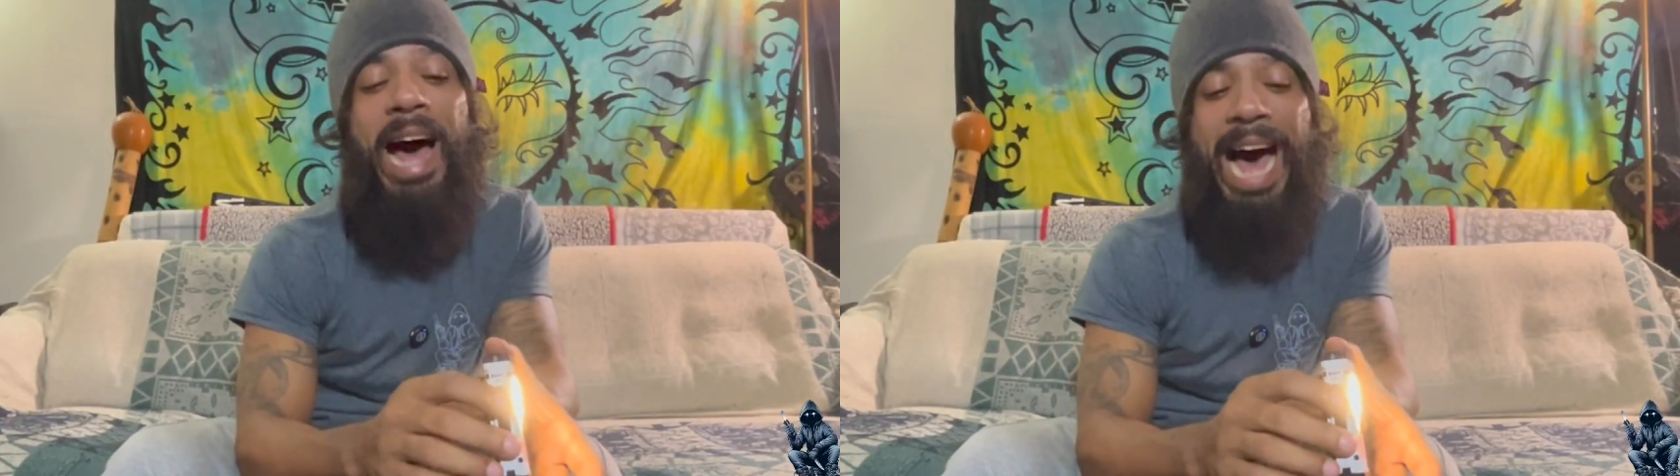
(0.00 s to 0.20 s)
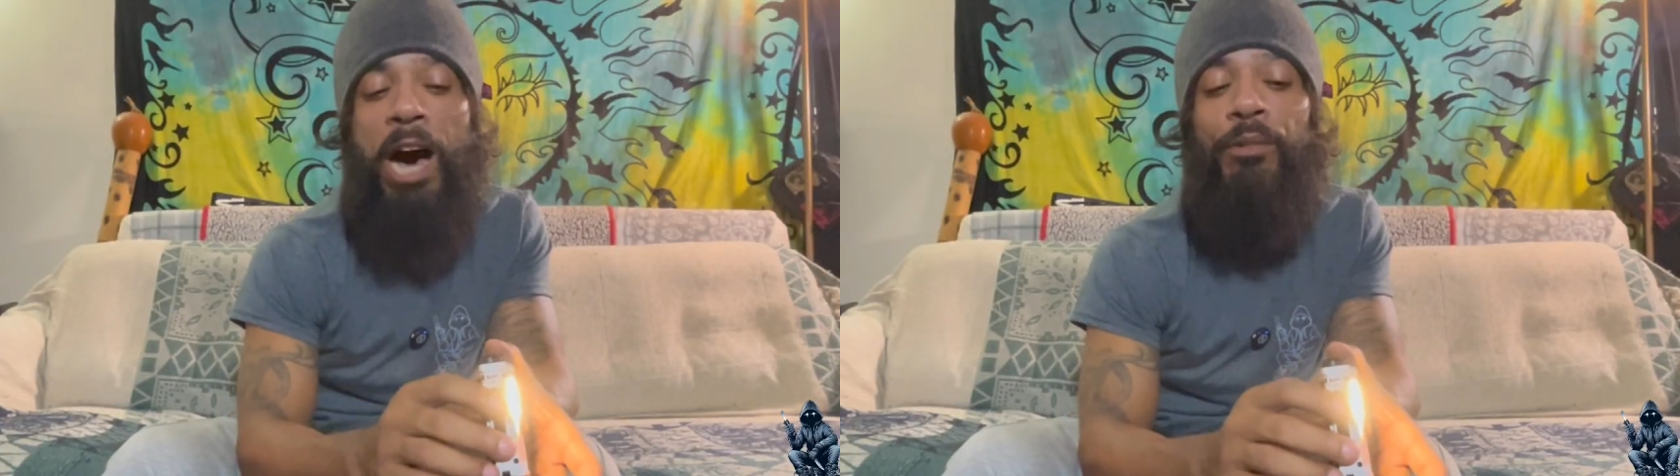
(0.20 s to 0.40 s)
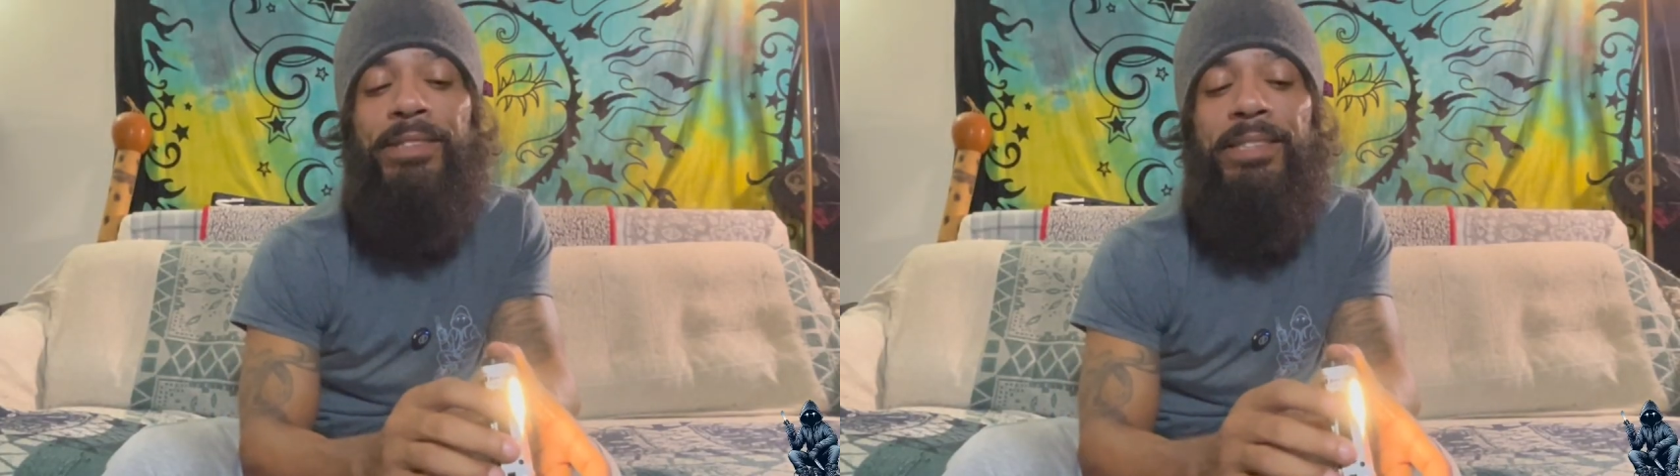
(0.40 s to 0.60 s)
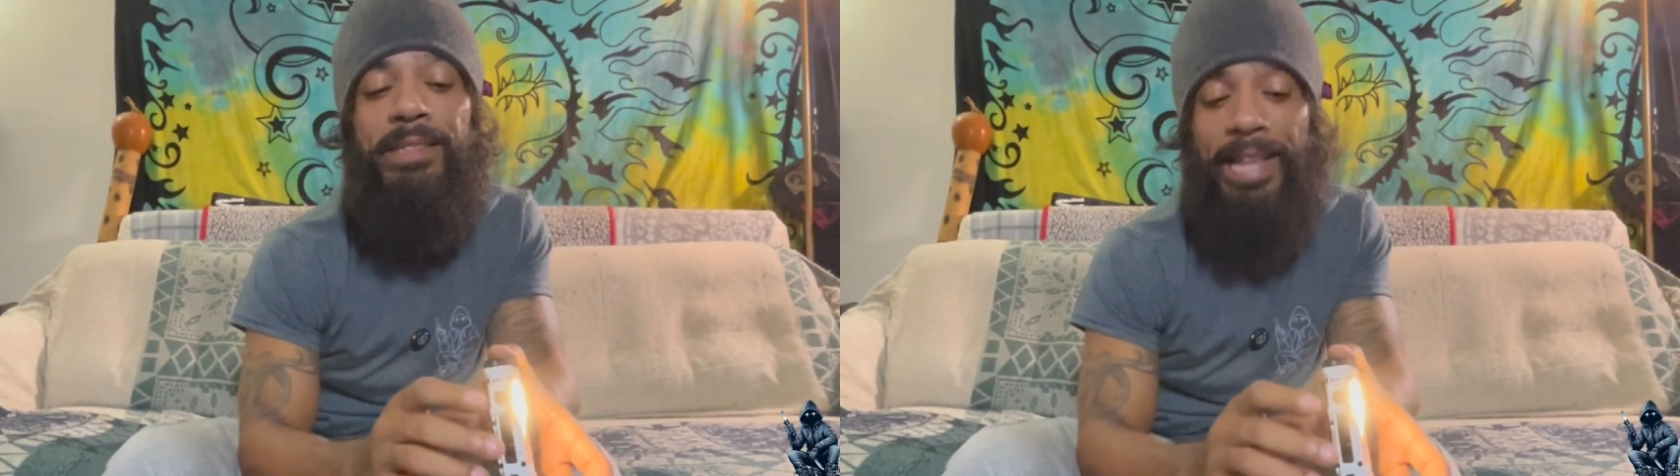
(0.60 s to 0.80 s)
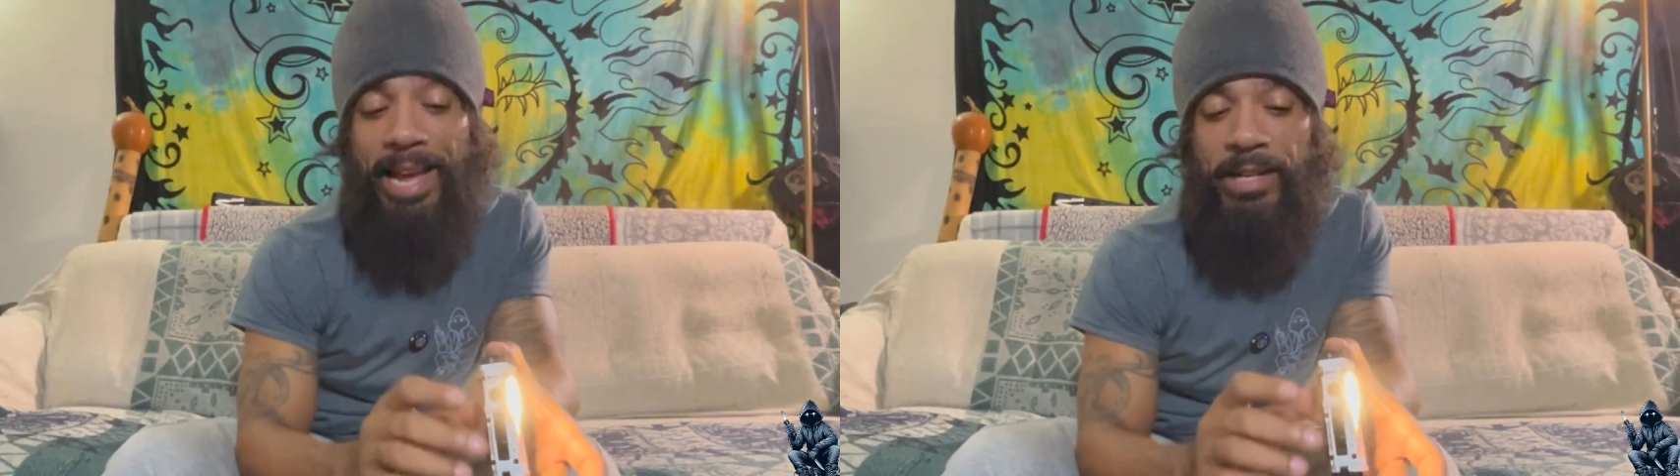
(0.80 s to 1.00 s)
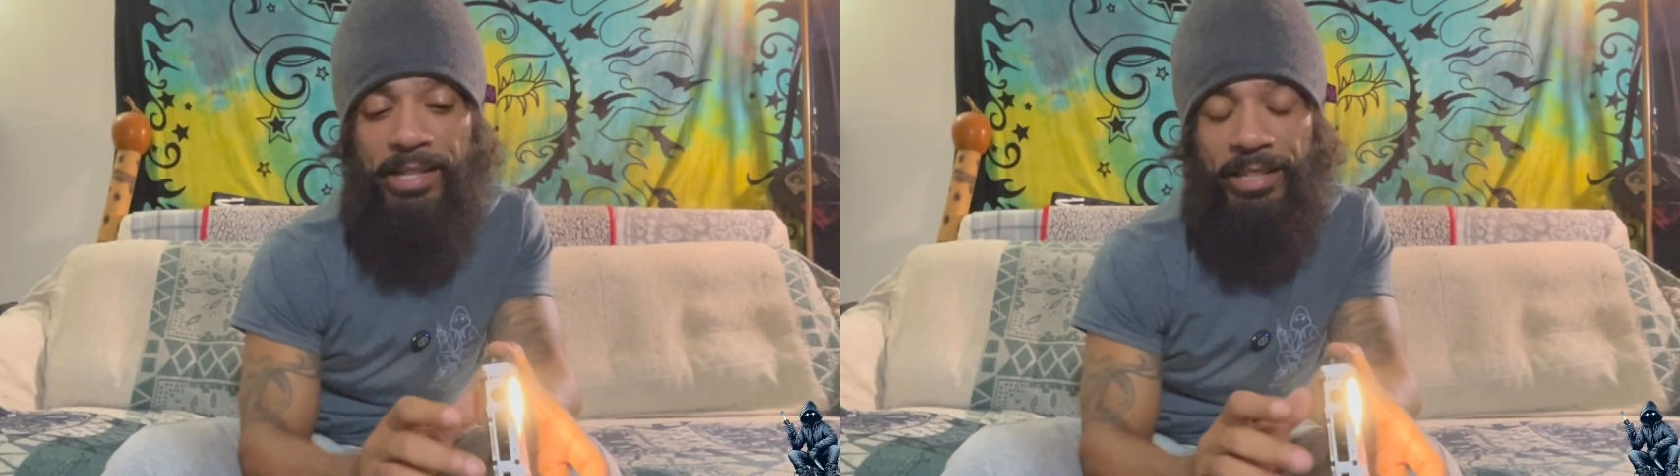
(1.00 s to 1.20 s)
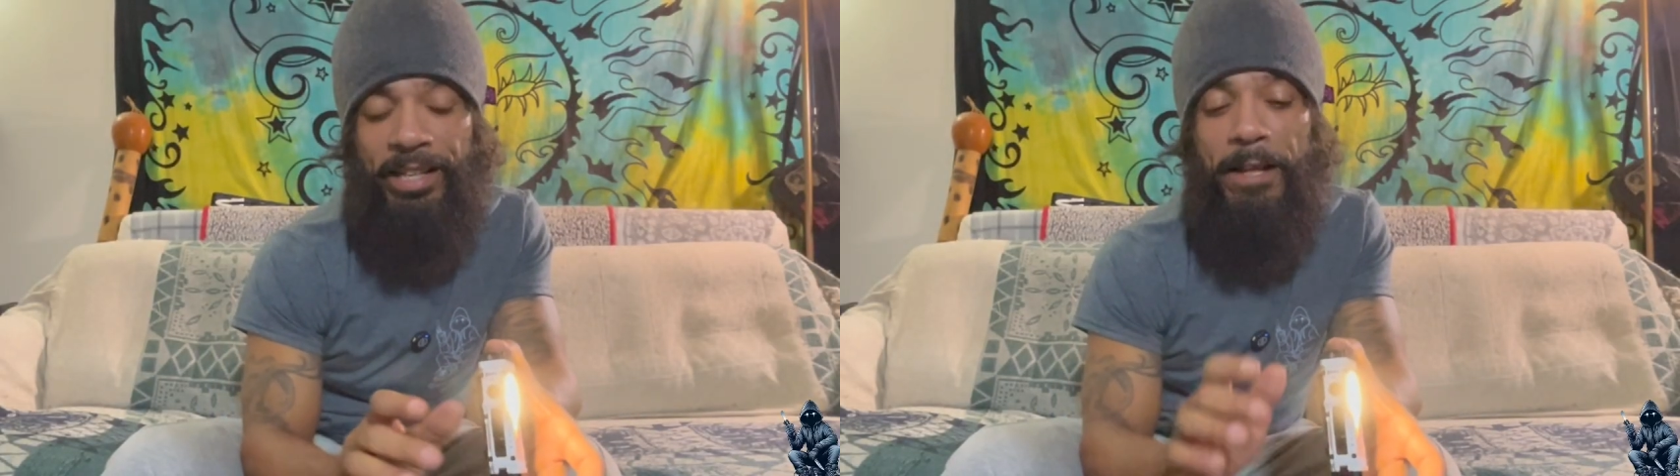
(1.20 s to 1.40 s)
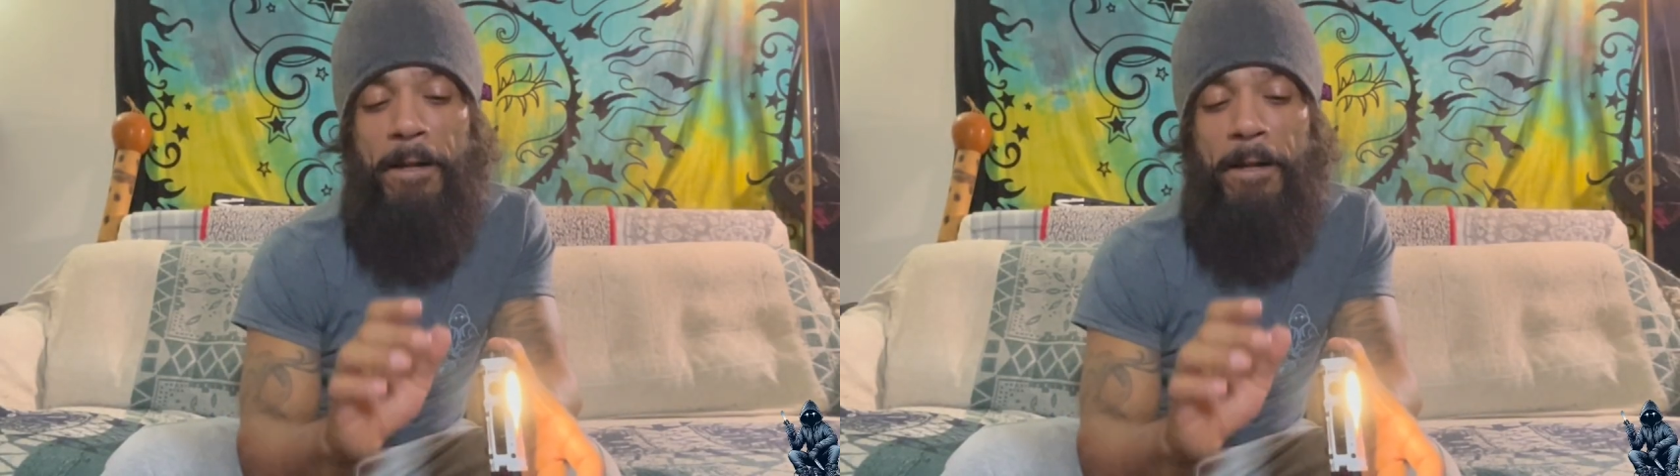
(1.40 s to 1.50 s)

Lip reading: outstanding.